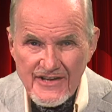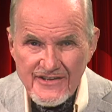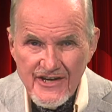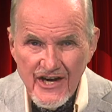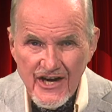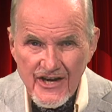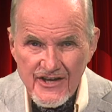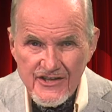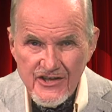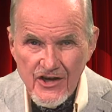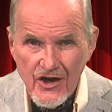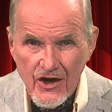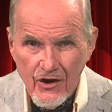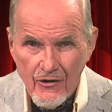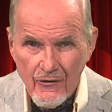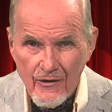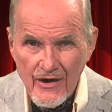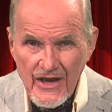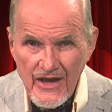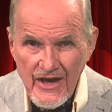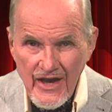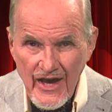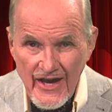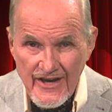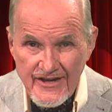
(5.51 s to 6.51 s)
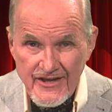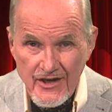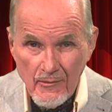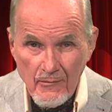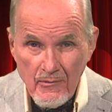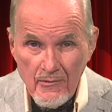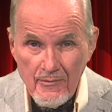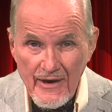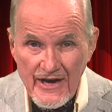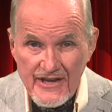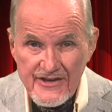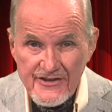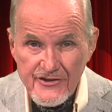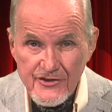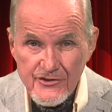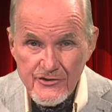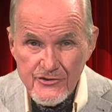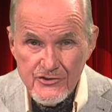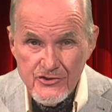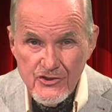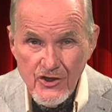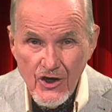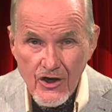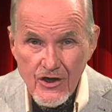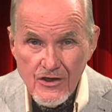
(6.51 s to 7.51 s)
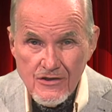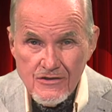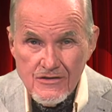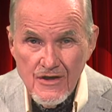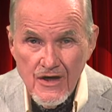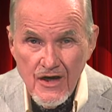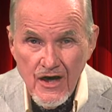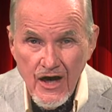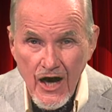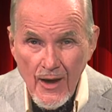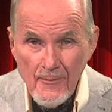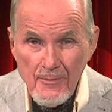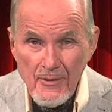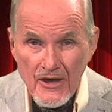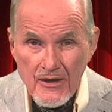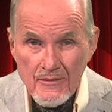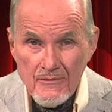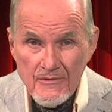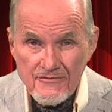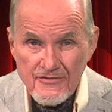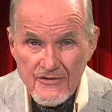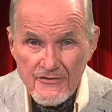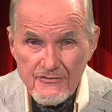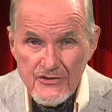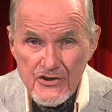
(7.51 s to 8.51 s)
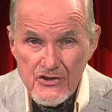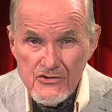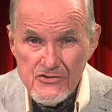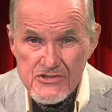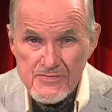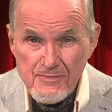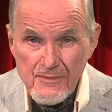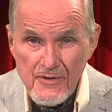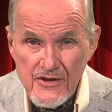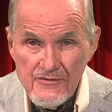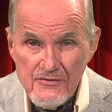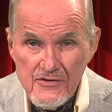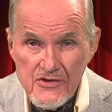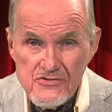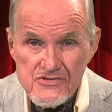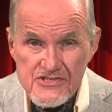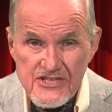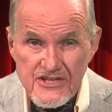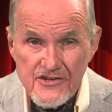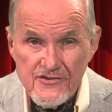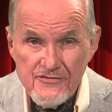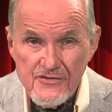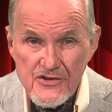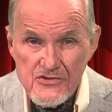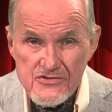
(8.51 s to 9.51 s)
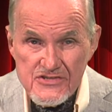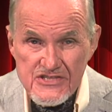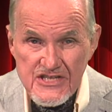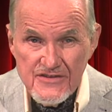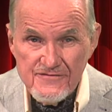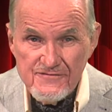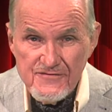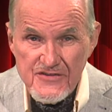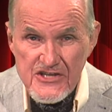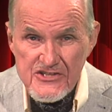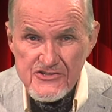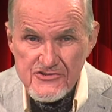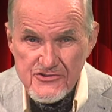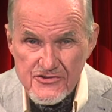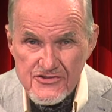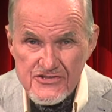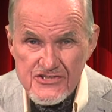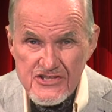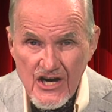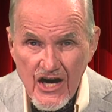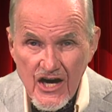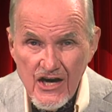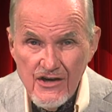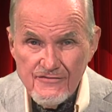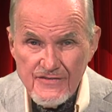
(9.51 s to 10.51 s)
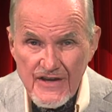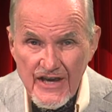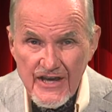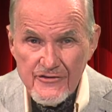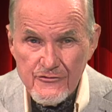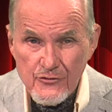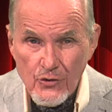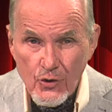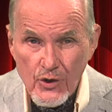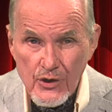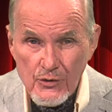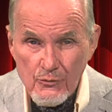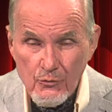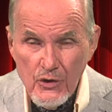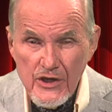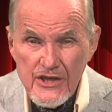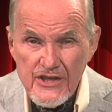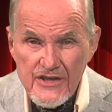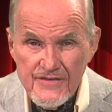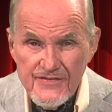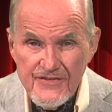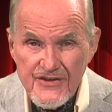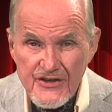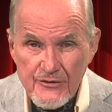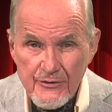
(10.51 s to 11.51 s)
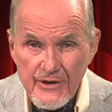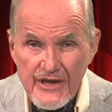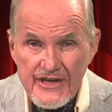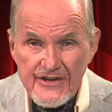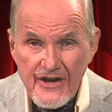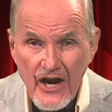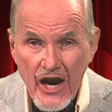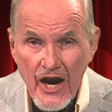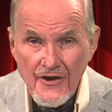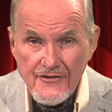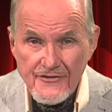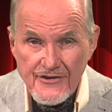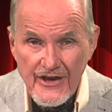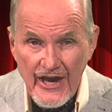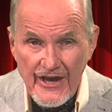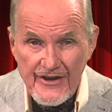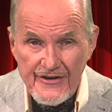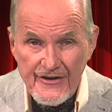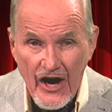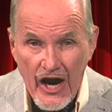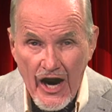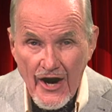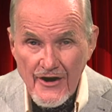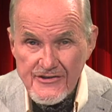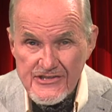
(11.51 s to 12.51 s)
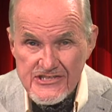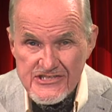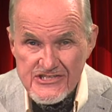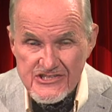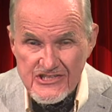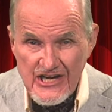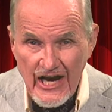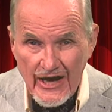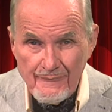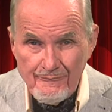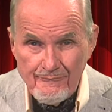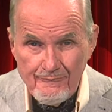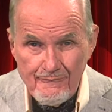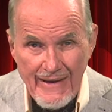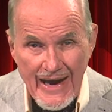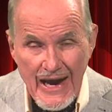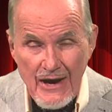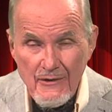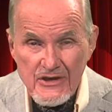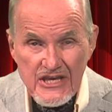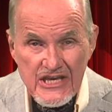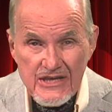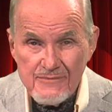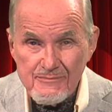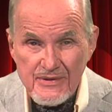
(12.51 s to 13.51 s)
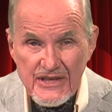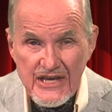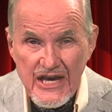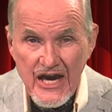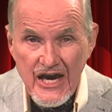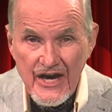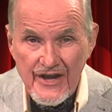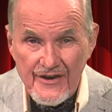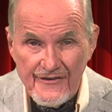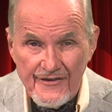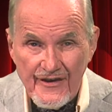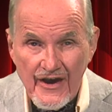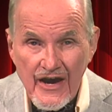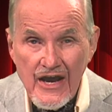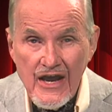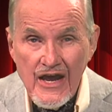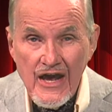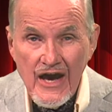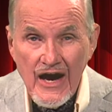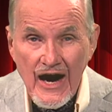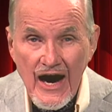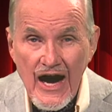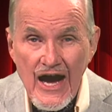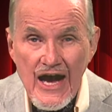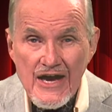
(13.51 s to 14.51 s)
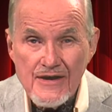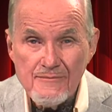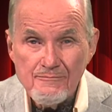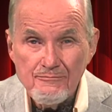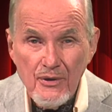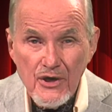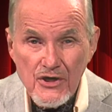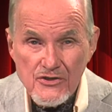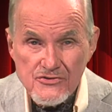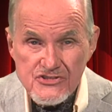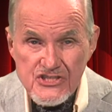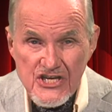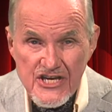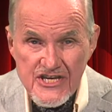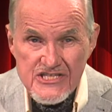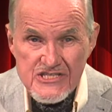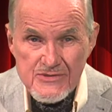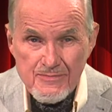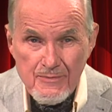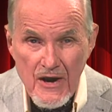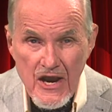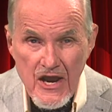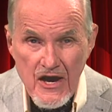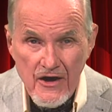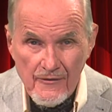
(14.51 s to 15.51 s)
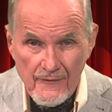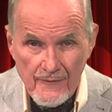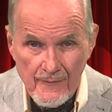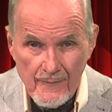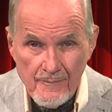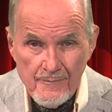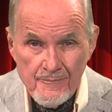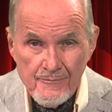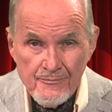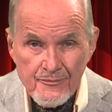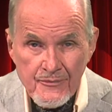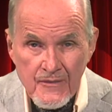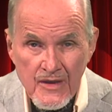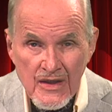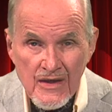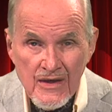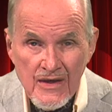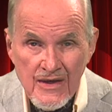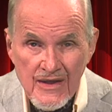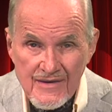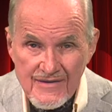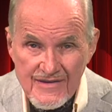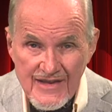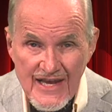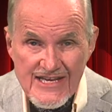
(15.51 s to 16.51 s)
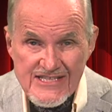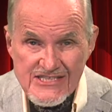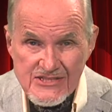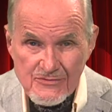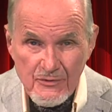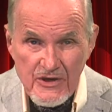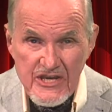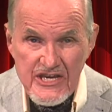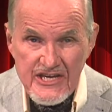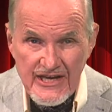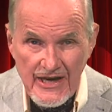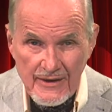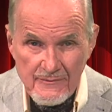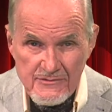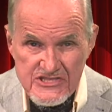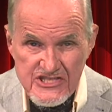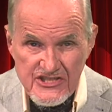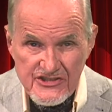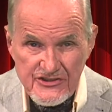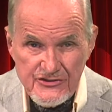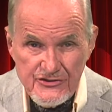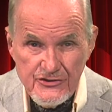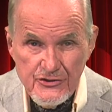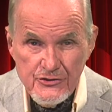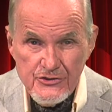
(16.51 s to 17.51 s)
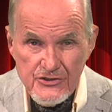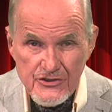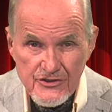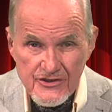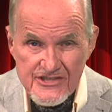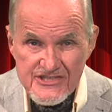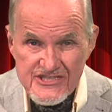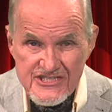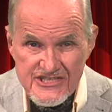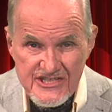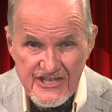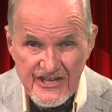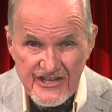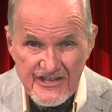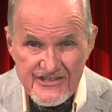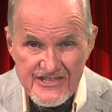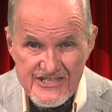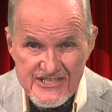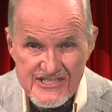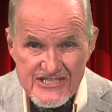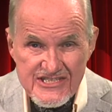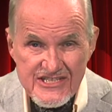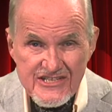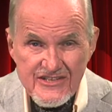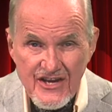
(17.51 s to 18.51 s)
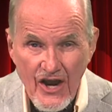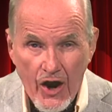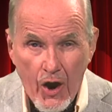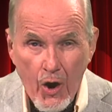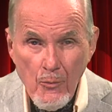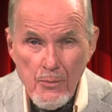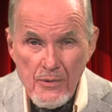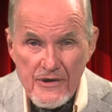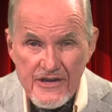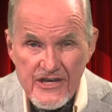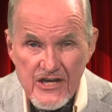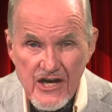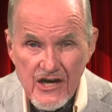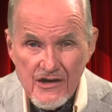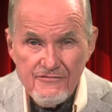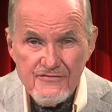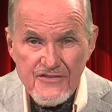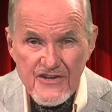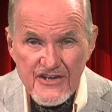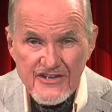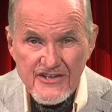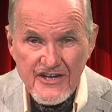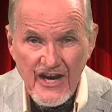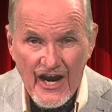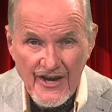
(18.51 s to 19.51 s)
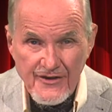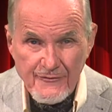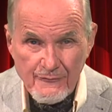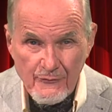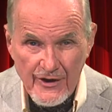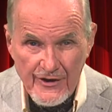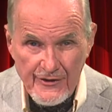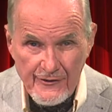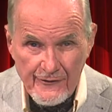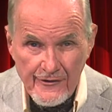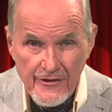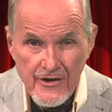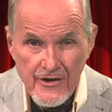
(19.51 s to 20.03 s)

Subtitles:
Ko, a Come By the Curtain Call, a program of reviews, previews, interviews, and features of and or with the great art and artists on Maui and beyond. I'm Paul James Brown. Last week, I was in New York City to see the opening of The Kite Runner,